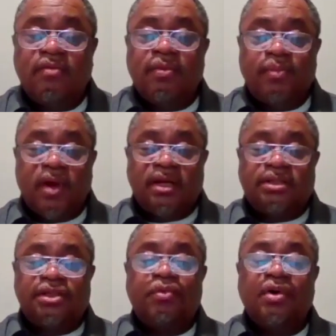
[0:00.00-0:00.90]
We pray
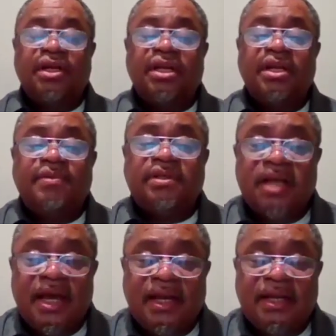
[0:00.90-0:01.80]
that you will keep
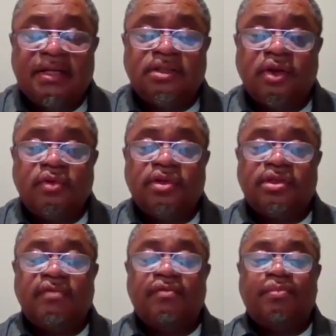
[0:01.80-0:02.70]
studying to show
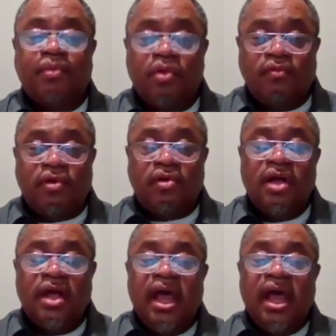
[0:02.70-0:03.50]
yourself approval.